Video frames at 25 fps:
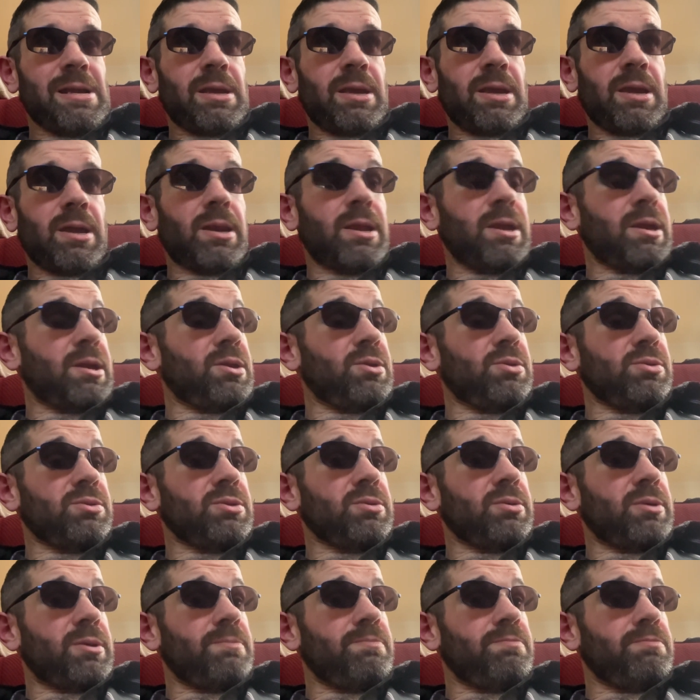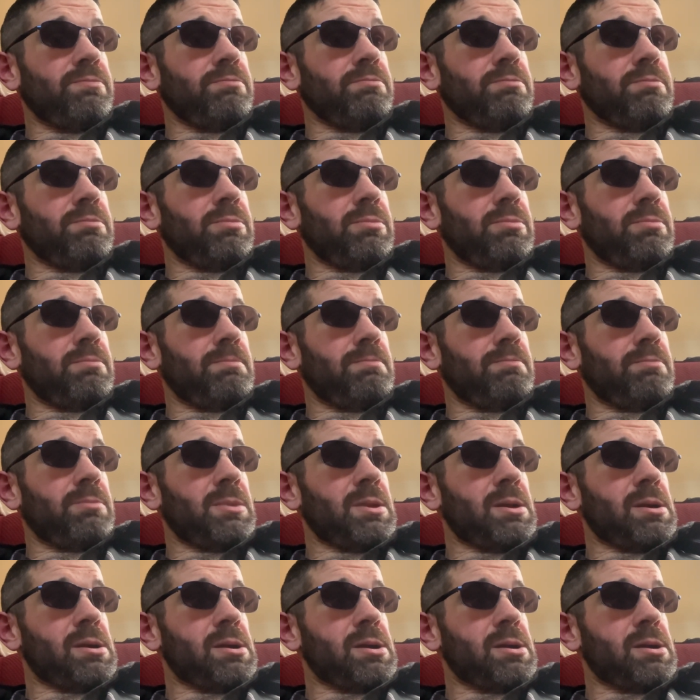You gotta get used to it.
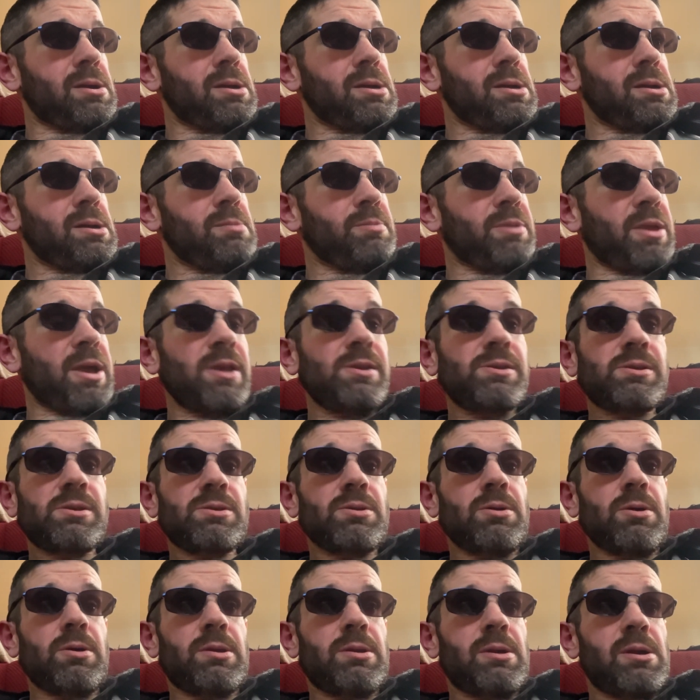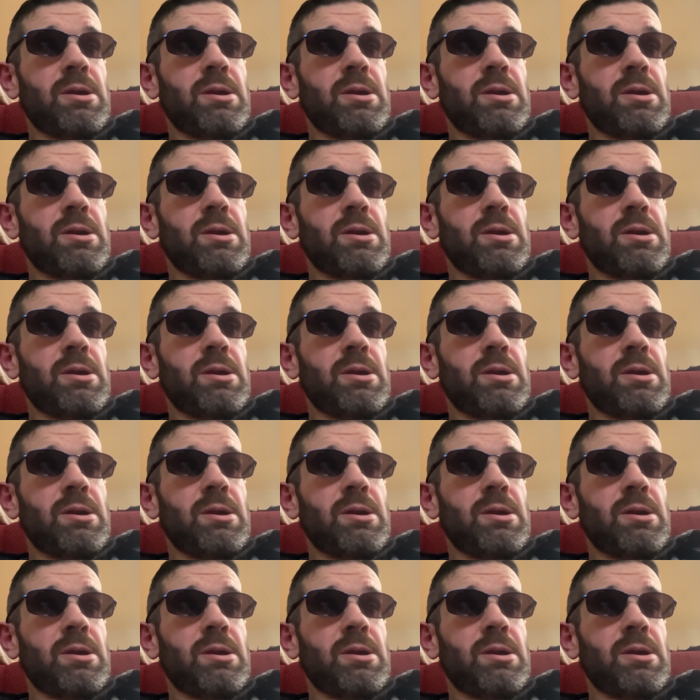Taste is good.